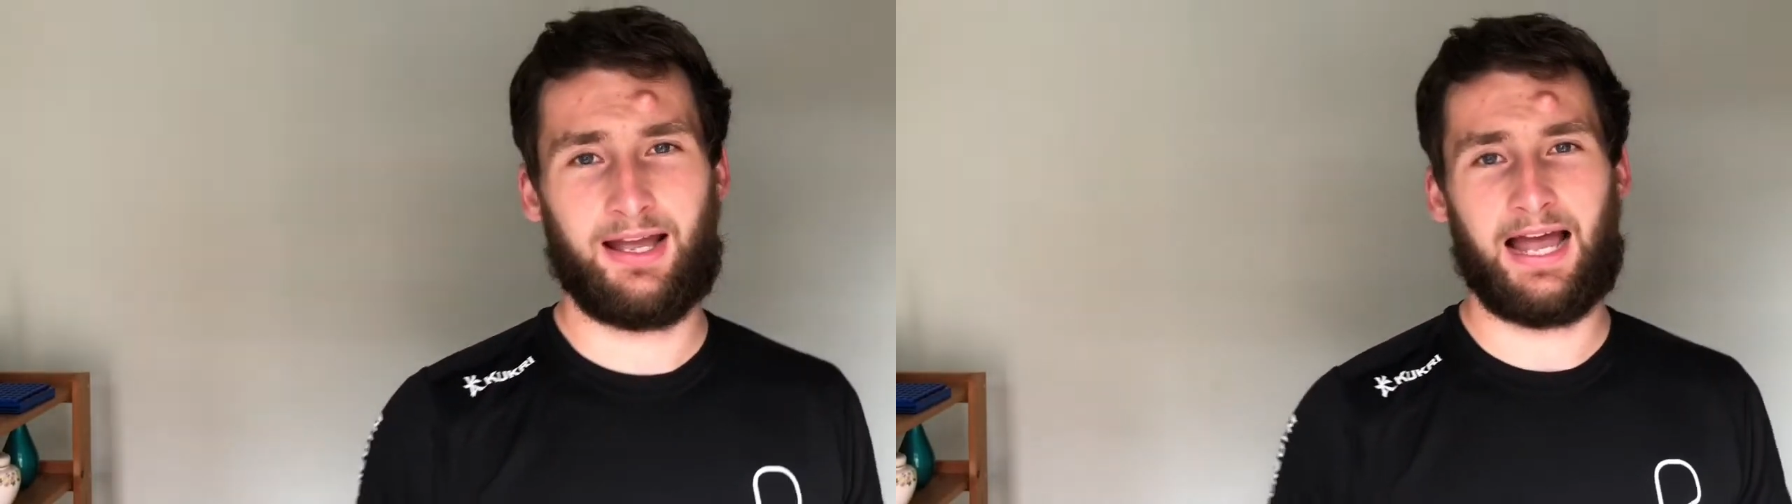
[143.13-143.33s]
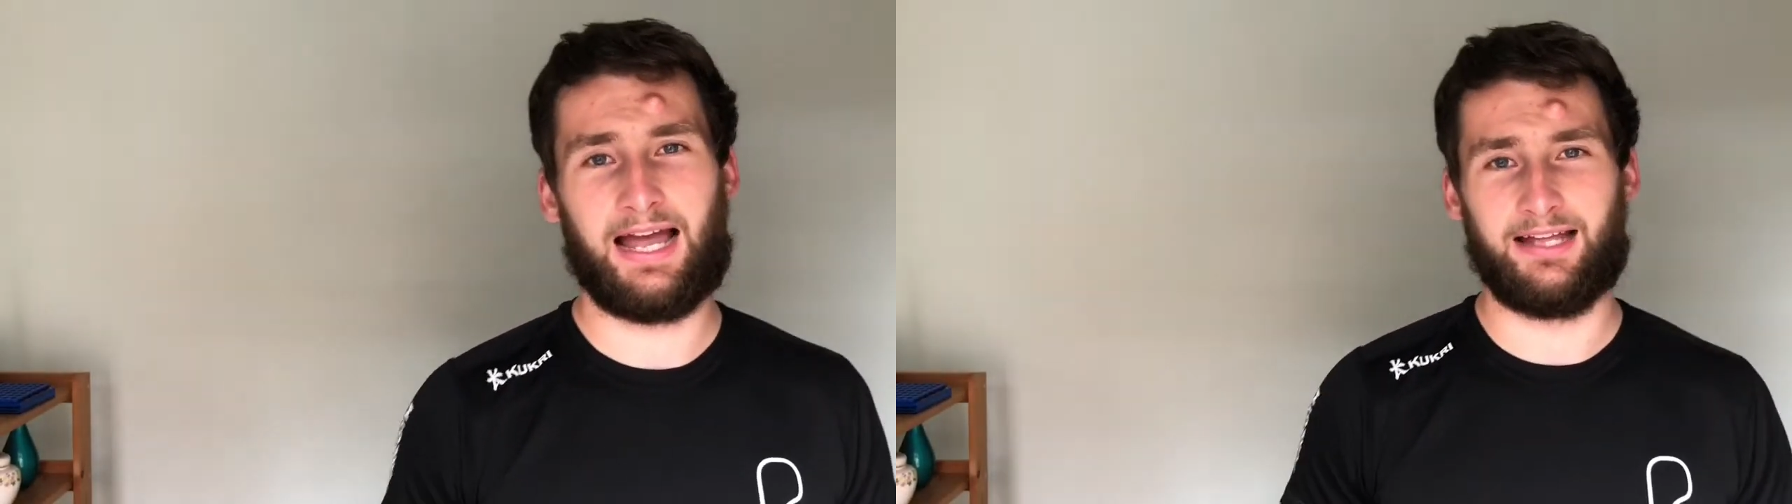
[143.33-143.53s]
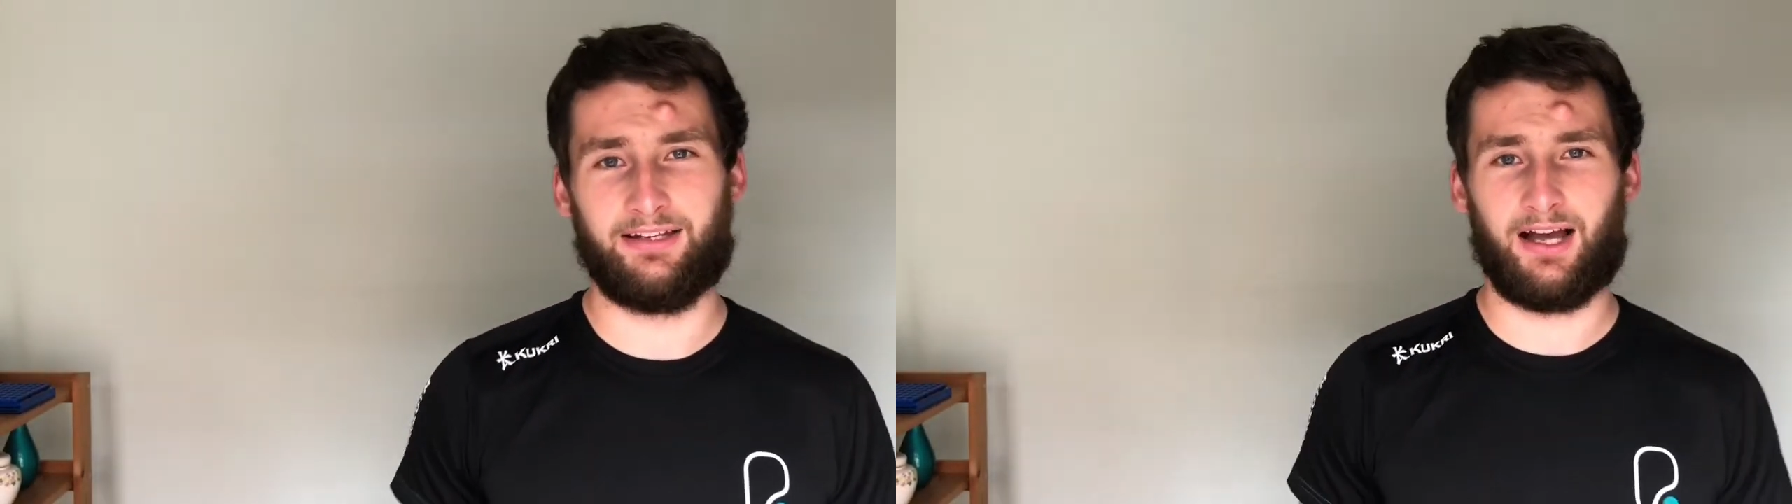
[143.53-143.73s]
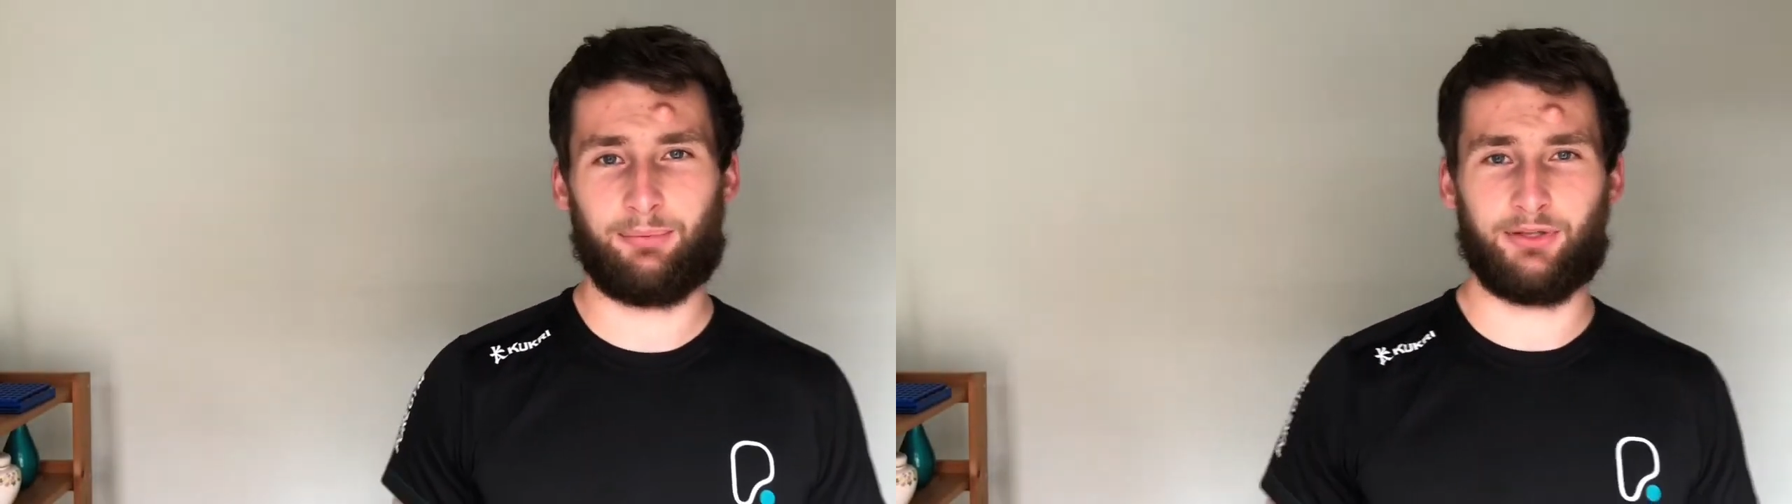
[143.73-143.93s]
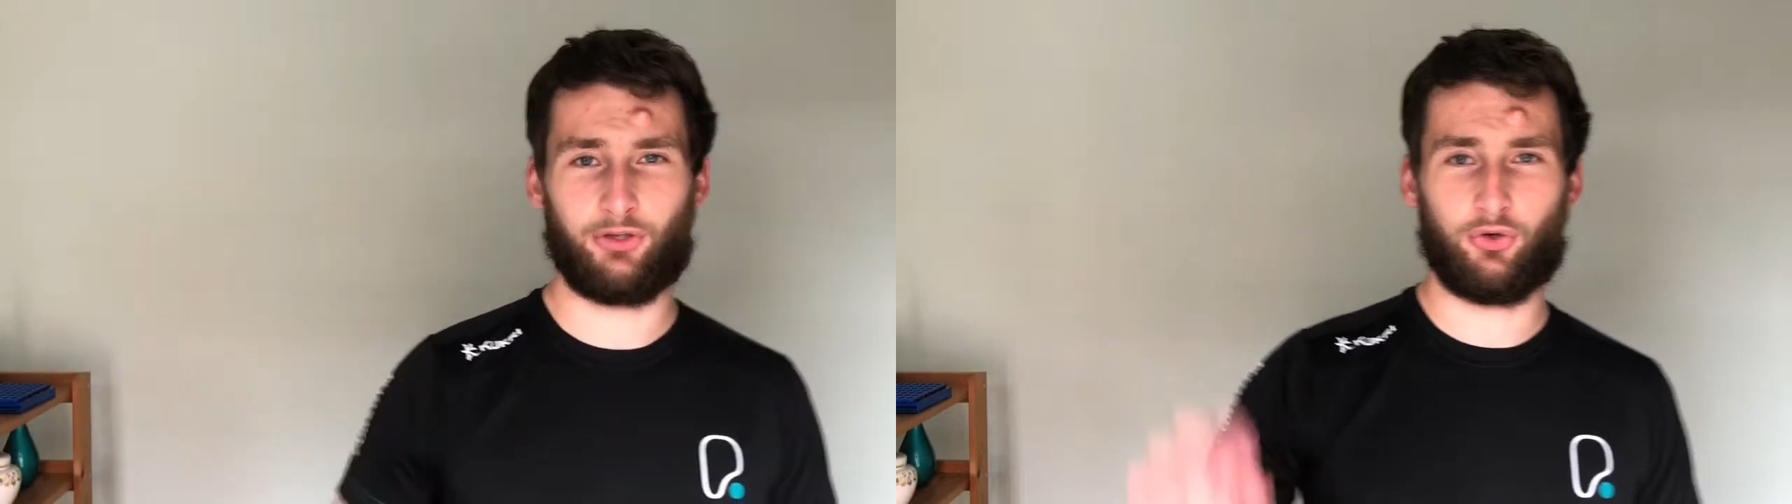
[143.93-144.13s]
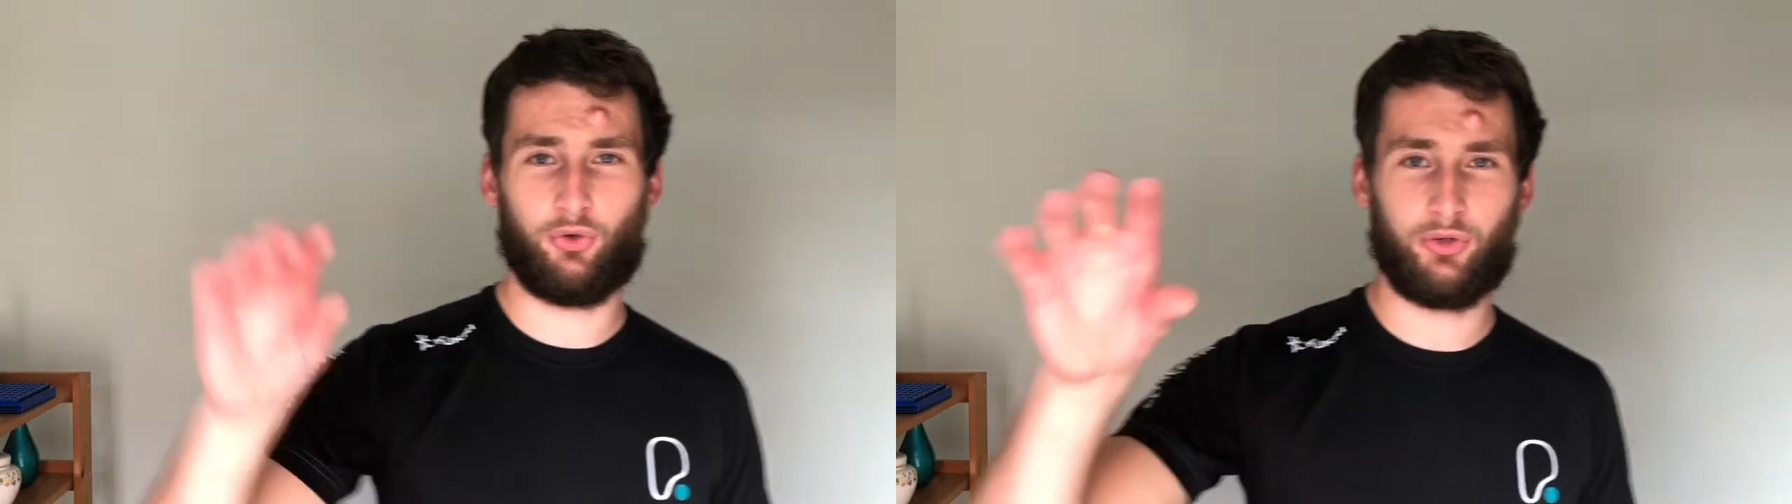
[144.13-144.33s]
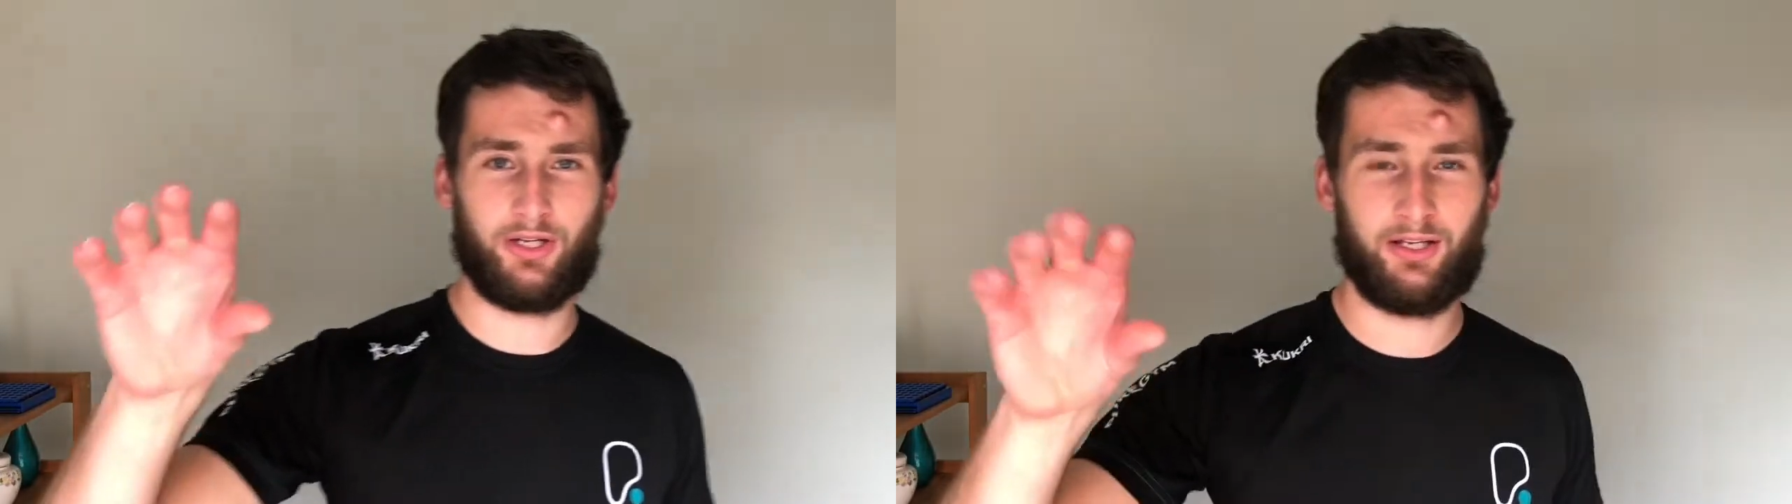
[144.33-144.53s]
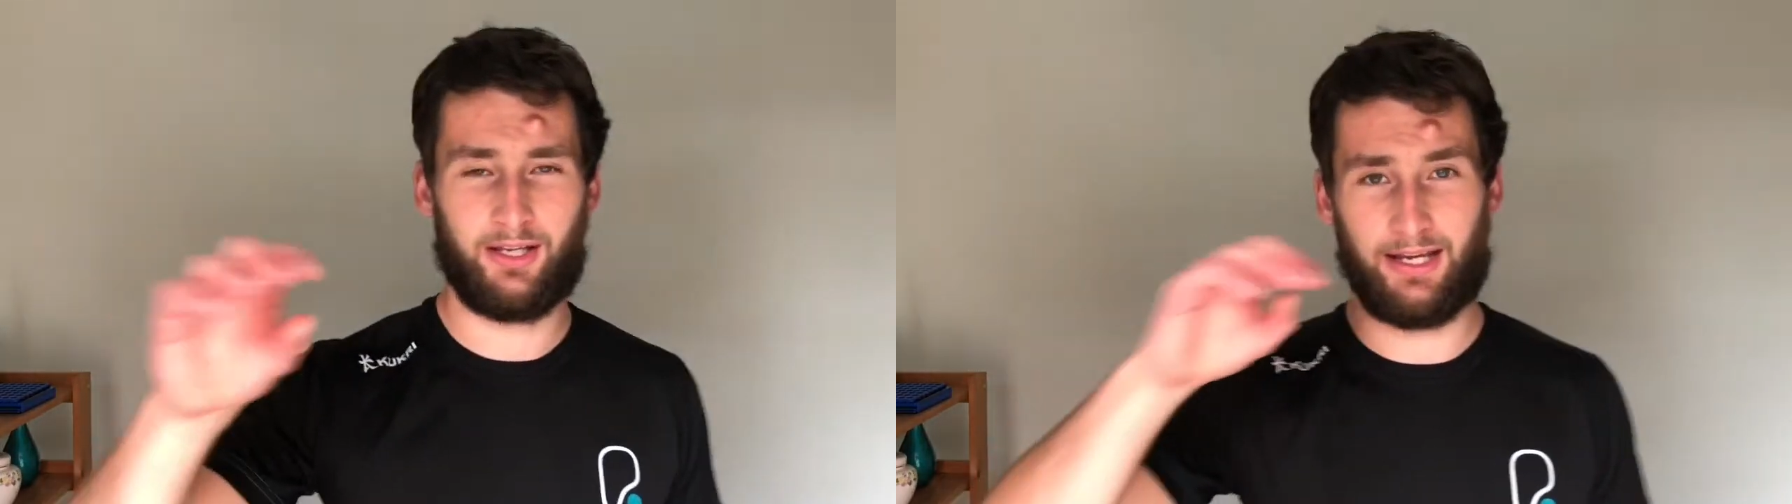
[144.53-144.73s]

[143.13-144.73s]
and up in the corner